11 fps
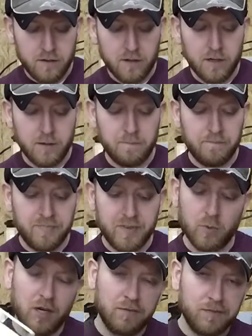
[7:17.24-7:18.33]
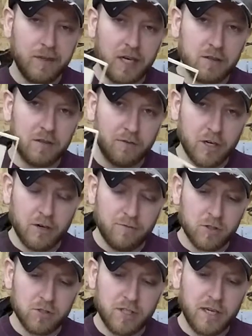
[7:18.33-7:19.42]
Uh, well, not the very
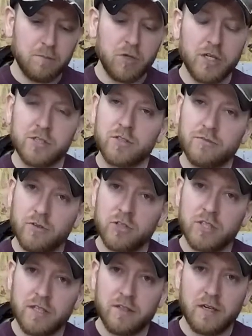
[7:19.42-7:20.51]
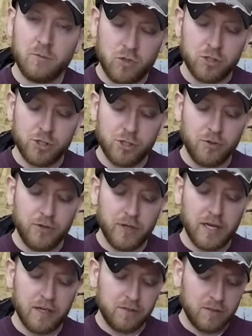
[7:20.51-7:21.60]
first thing, but it's the first thing that I want to show you
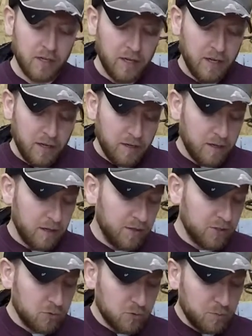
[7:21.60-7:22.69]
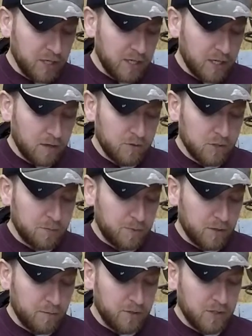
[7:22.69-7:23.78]
guys. Uh, this was me kind of
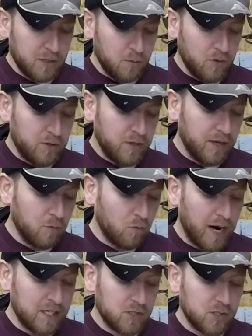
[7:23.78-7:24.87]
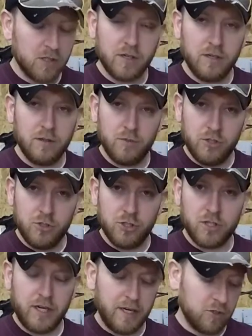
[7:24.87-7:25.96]
experimenting with a raster image
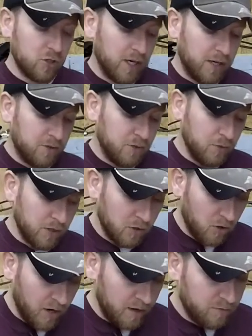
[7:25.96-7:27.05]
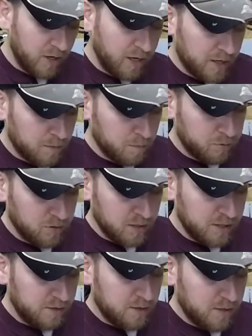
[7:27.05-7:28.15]
and trying to engrave a
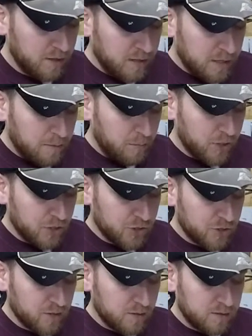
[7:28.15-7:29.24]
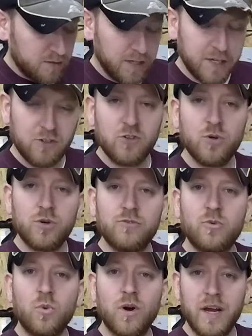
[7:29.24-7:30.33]
complete picture. It took
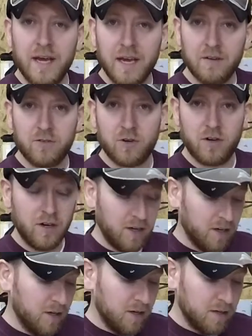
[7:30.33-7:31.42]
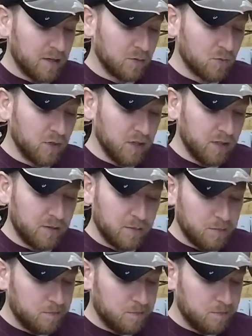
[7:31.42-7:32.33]
forever. It really